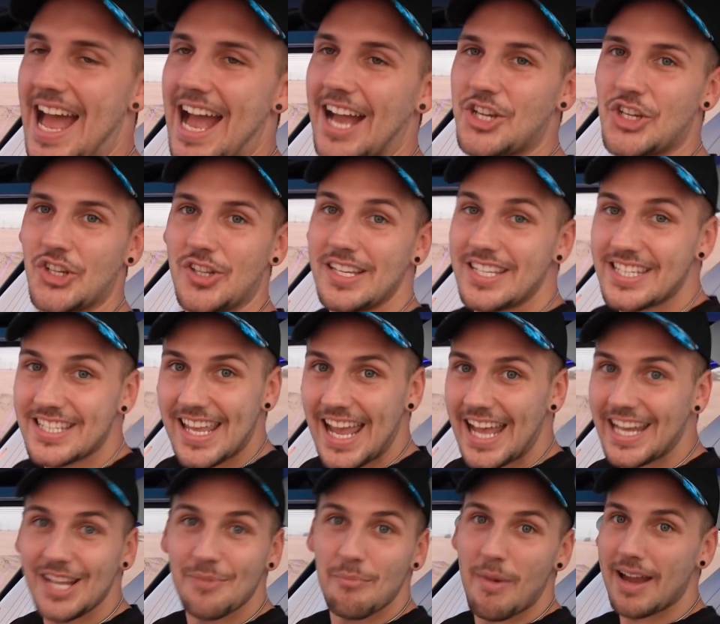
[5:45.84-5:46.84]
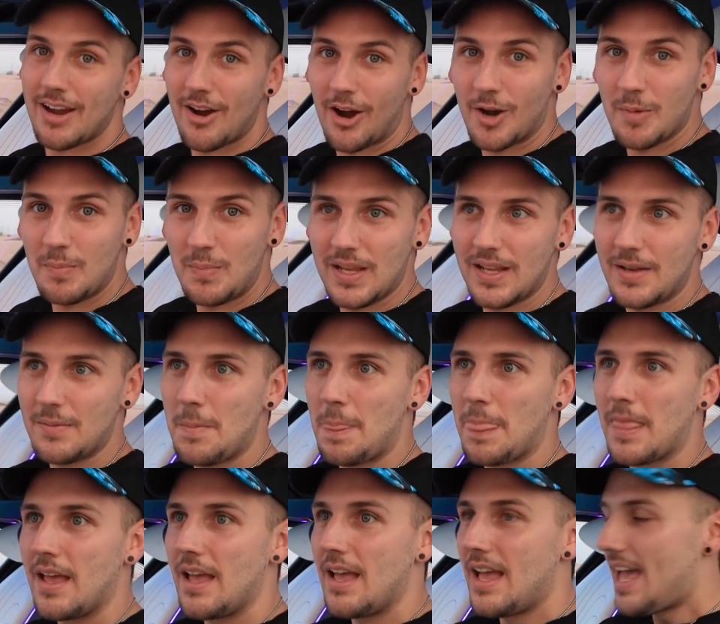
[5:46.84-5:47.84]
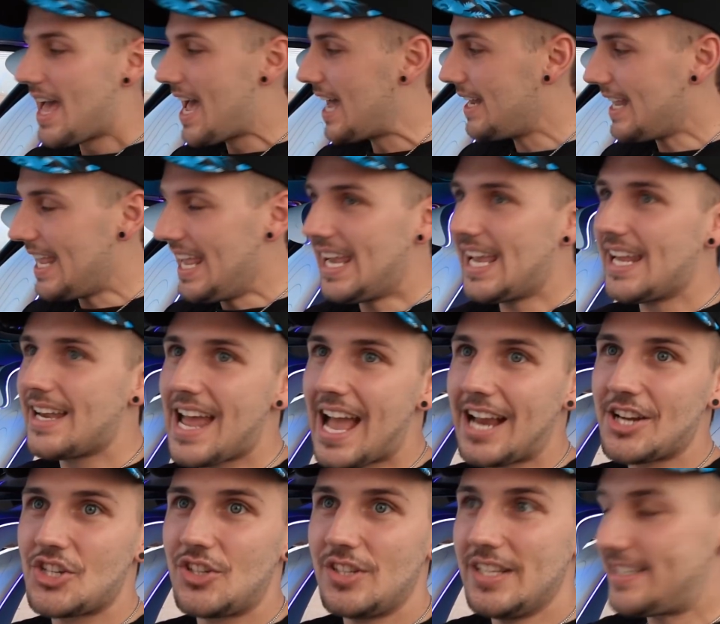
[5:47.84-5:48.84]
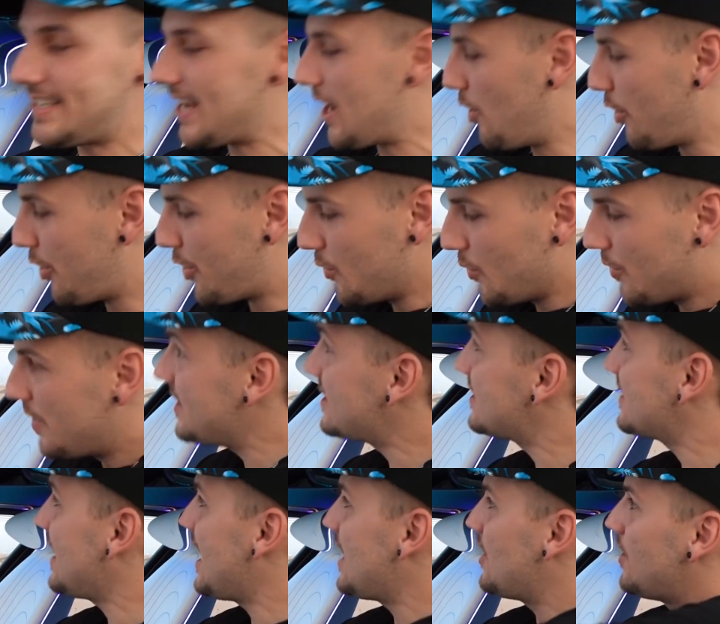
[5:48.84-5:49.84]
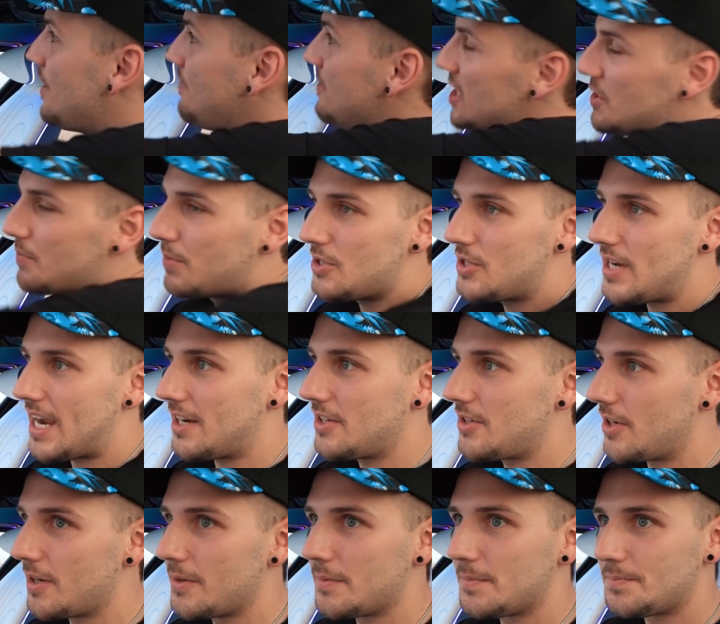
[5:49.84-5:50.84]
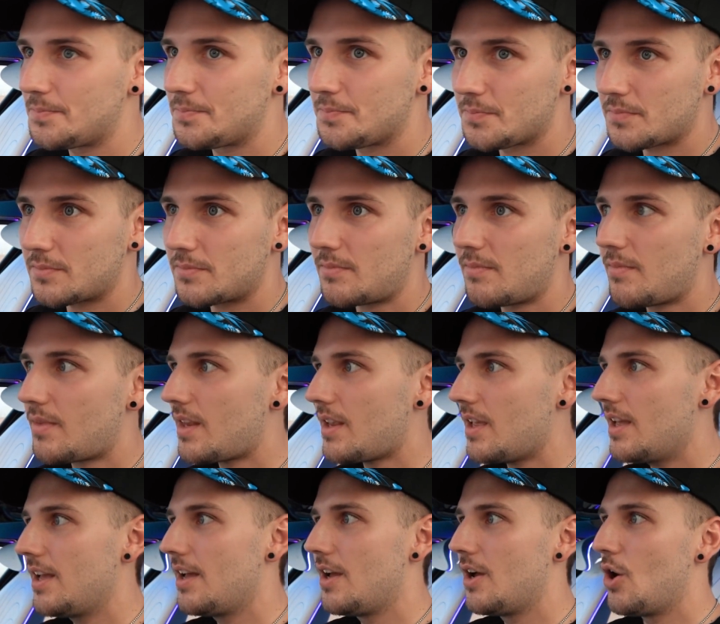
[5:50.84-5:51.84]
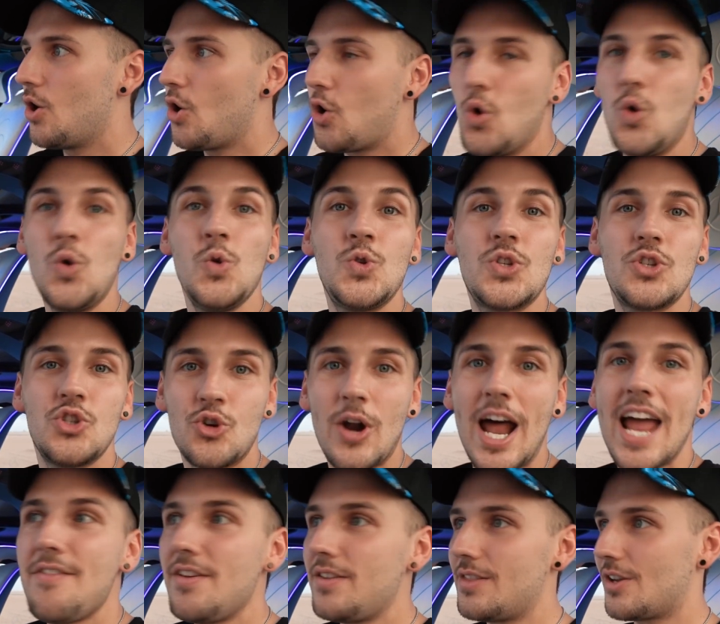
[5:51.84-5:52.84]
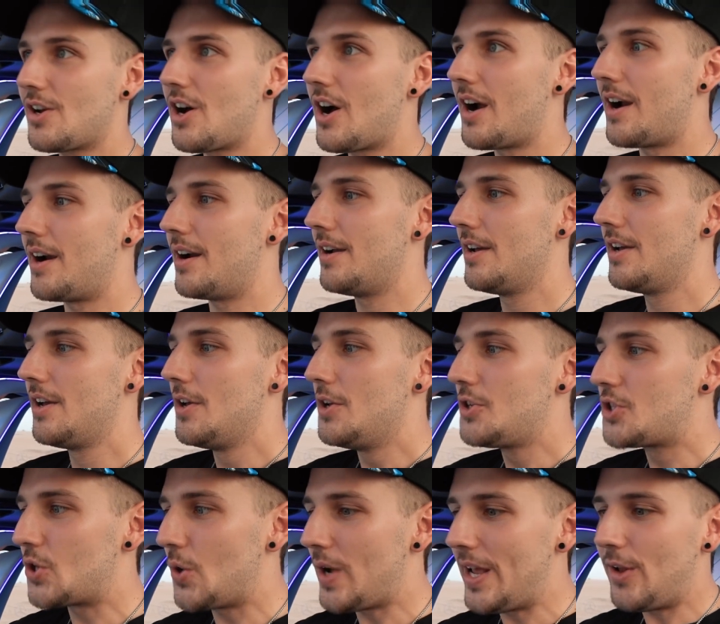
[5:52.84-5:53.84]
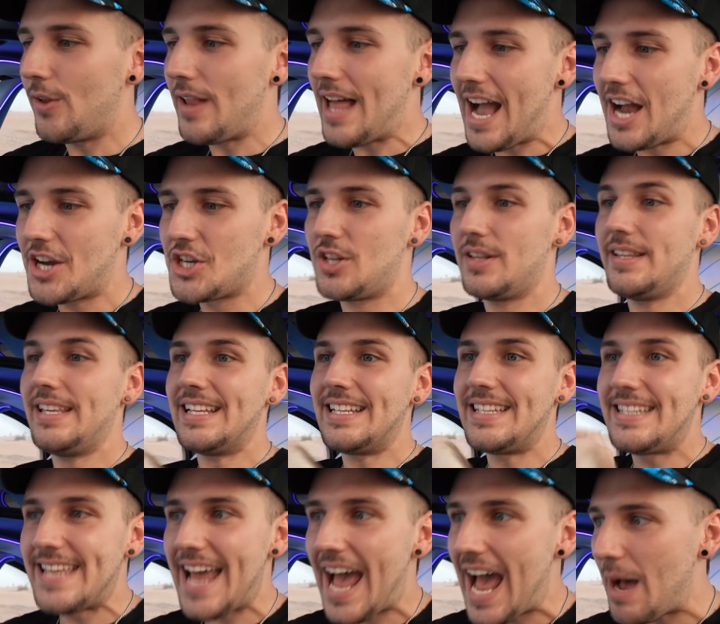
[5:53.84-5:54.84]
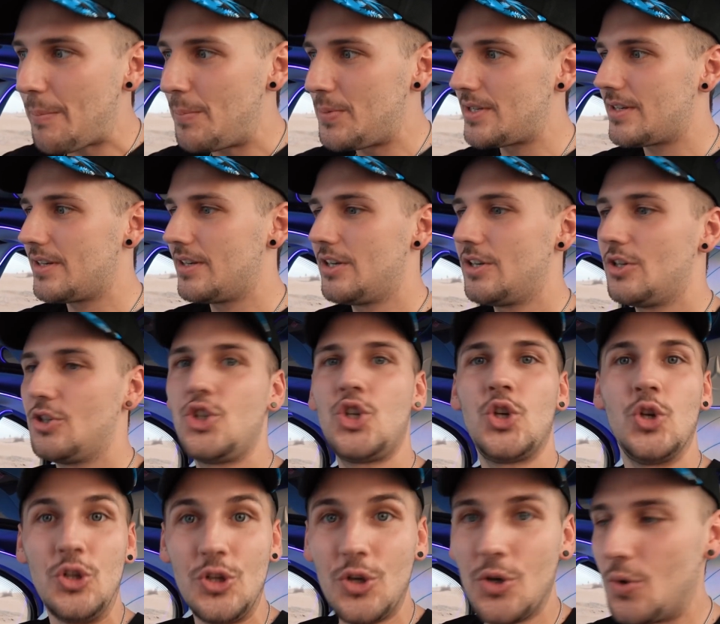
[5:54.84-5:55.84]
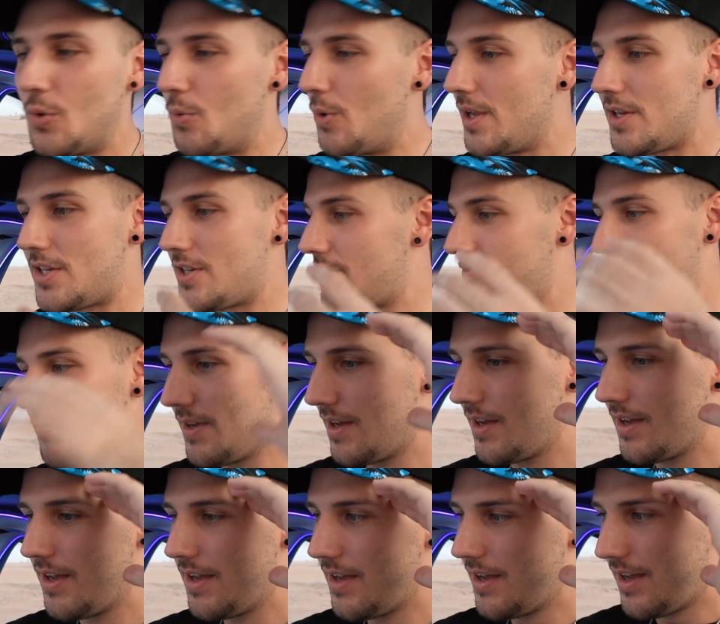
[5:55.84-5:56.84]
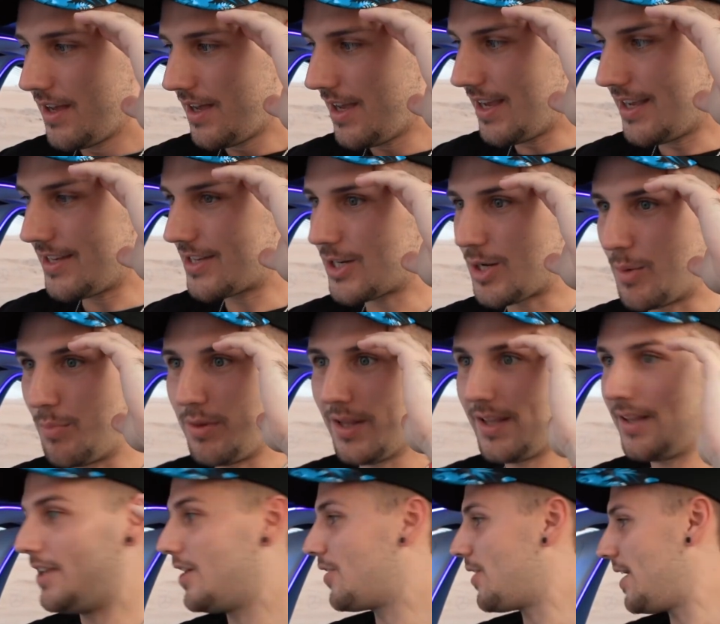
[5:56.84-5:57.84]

actually scanning my heartbeat and it can actually tell through this scanner and this projector who's driving the car. So it'll actually adapt to you, which is completely